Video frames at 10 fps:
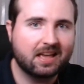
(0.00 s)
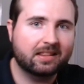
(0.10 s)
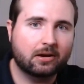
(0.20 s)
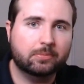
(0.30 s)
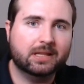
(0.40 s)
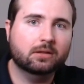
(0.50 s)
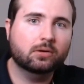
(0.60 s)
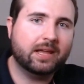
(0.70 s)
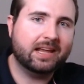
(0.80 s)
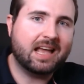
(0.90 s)
they'll be
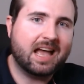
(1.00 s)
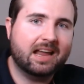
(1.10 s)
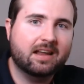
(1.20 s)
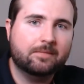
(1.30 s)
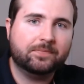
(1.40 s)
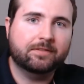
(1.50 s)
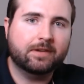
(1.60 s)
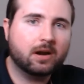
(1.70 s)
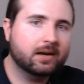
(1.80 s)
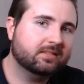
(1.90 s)
looking at
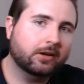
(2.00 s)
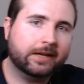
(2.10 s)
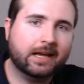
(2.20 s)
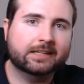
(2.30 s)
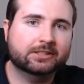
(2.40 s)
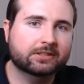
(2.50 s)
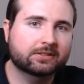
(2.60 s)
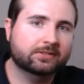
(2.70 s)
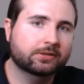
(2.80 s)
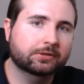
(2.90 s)
various locations
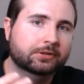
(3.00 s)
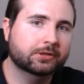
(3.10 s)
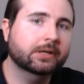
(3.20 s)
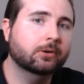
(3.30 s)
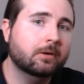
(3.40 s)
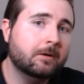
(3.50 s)
to drill.